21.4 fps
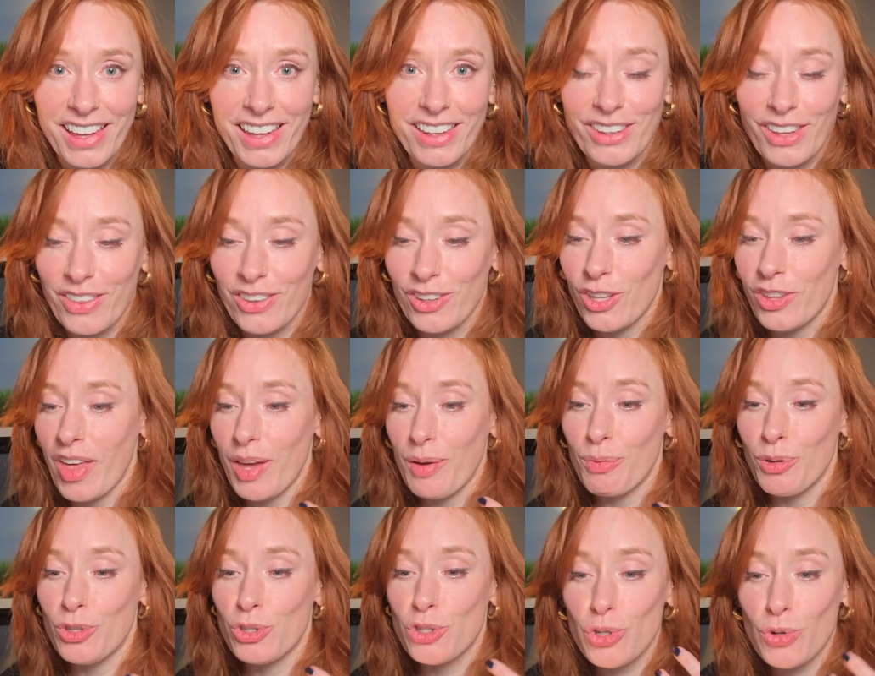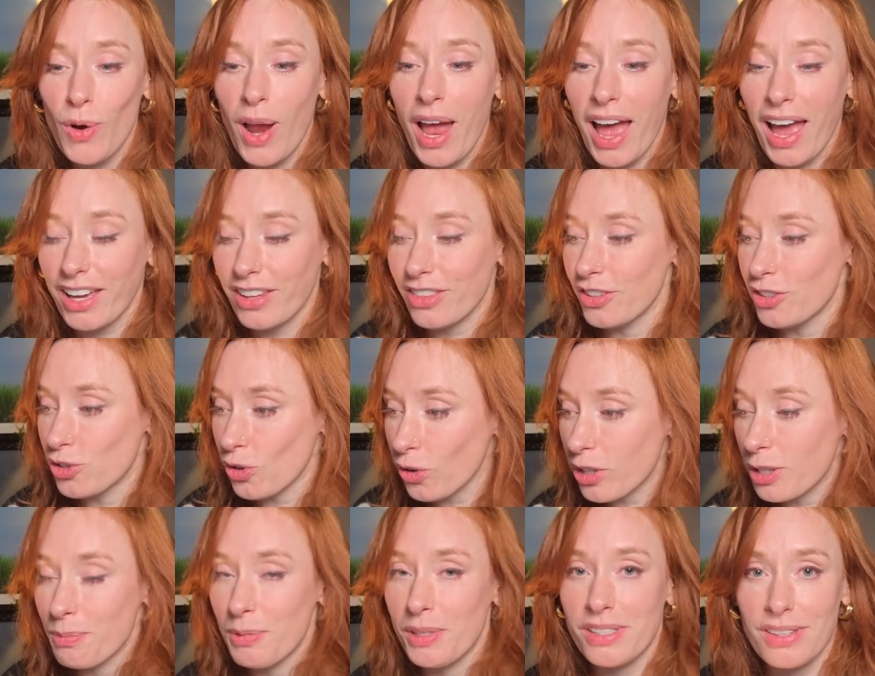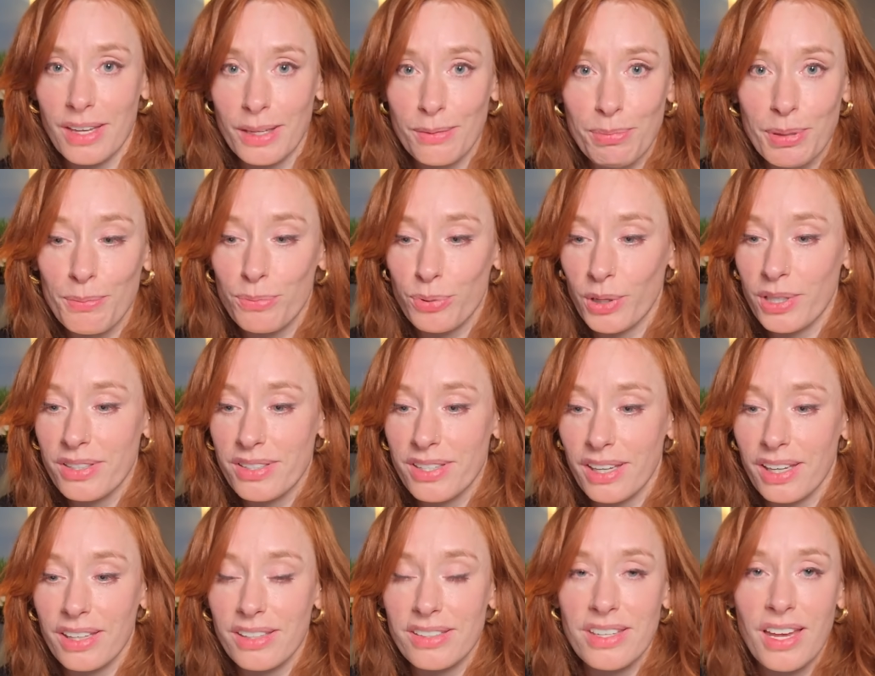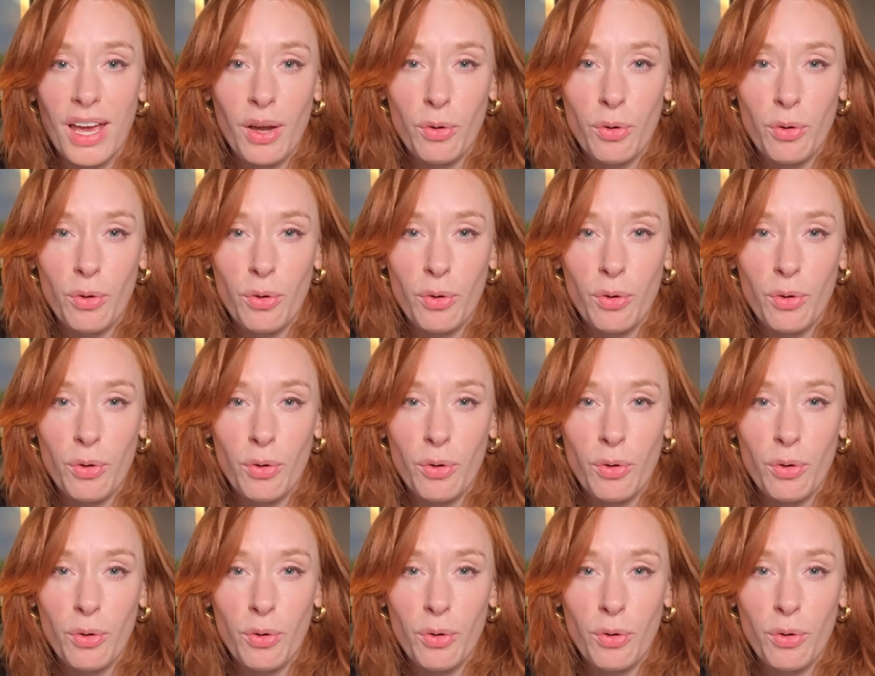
that they would track the documents that had been printed